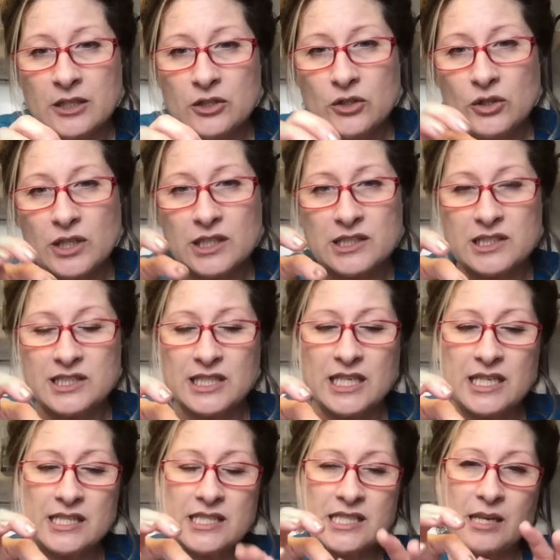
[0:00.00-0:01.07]
you could
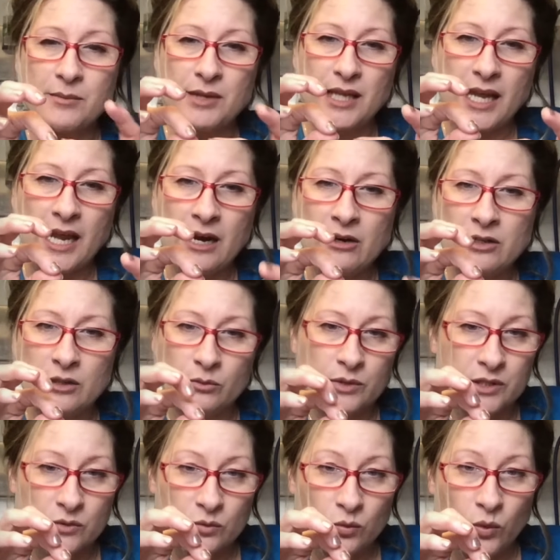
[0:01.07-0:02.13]
see some of the hair that
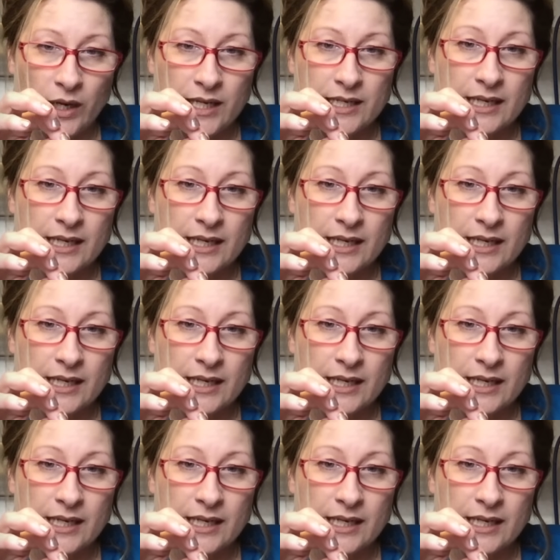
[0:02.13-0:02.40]
was way